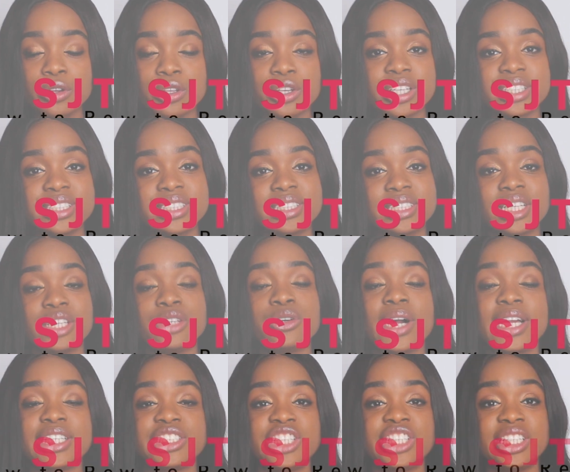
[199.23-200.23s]
you can sit your
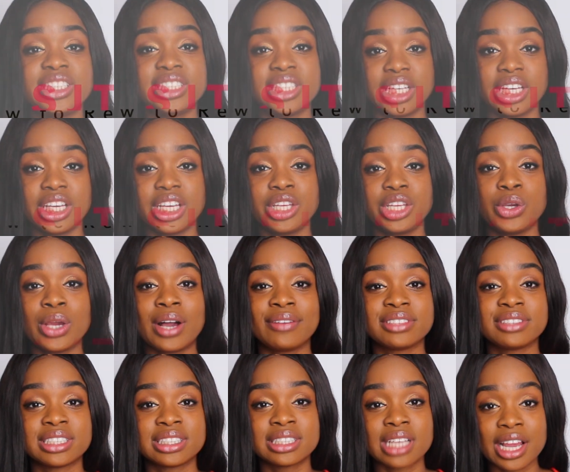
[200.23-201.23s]
SJT, you have to
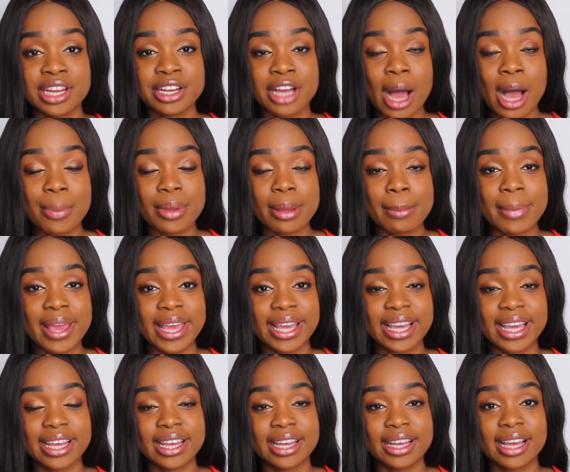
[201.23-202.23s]
sign up and make
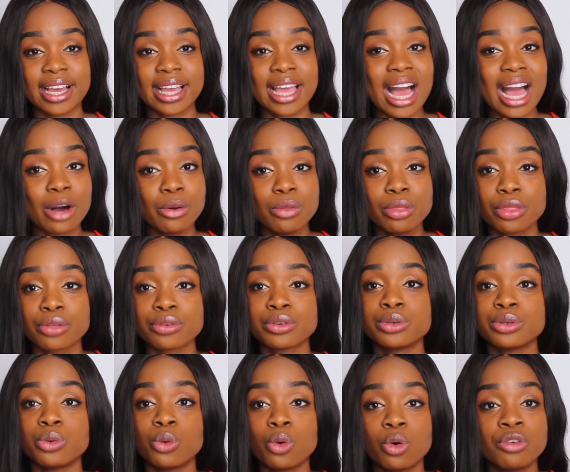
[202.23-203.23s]
an account through
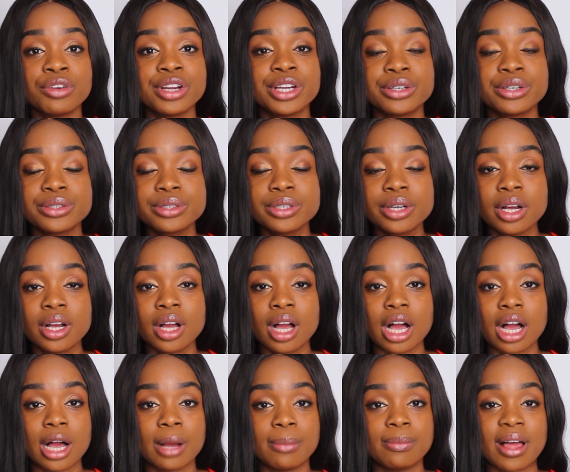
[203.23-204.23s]
Oriel,
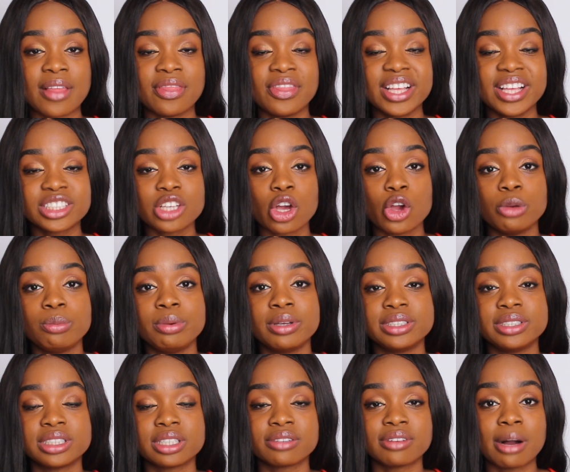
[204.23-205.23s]
and this
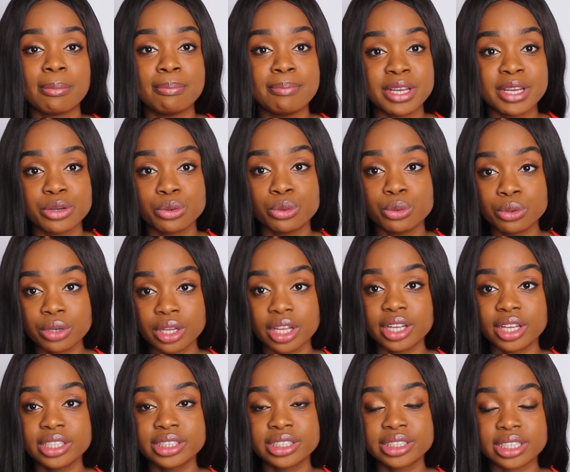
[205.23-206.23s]
opens around
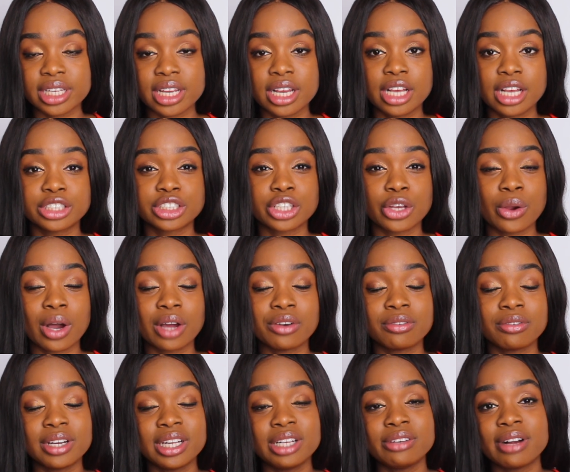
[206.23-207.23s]
mid-August. So I'd
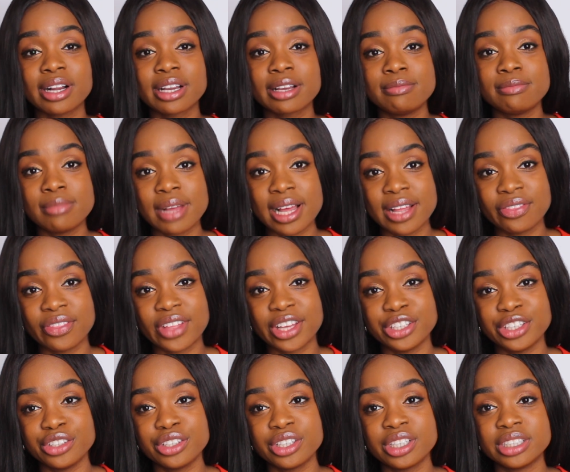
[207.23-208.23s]
really recommend that
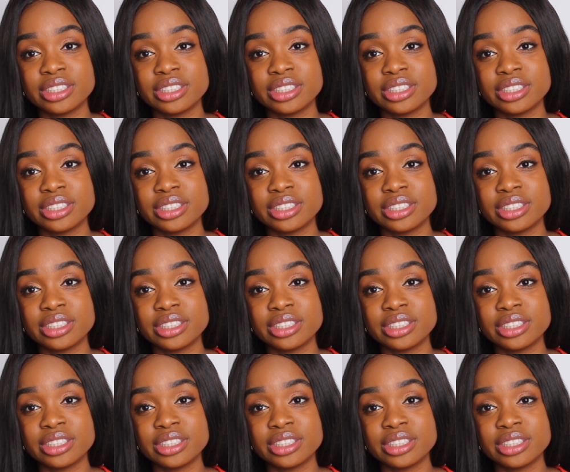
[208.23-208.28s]
you